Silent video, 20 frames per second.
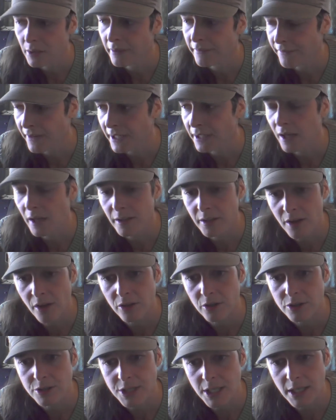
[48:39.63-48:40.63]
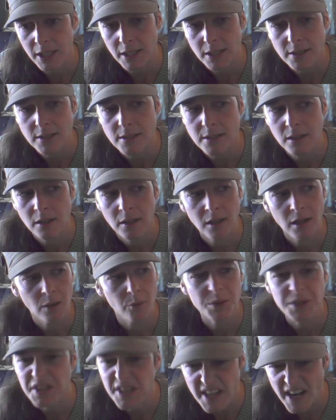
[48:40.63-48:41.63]
if I got another chance,
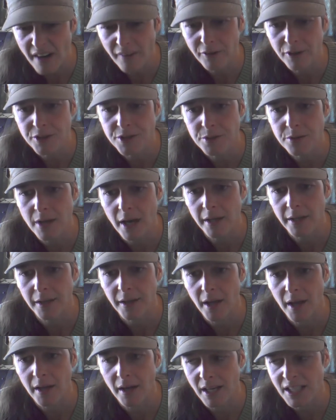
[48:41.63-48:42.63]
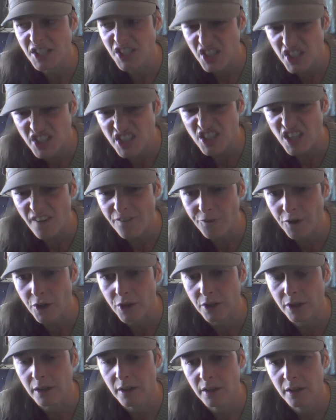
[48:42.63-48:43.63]
would never do that again. I just
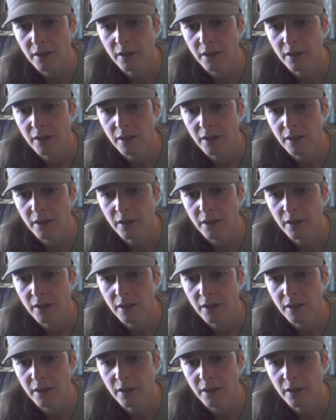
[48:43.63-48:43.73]
suffered.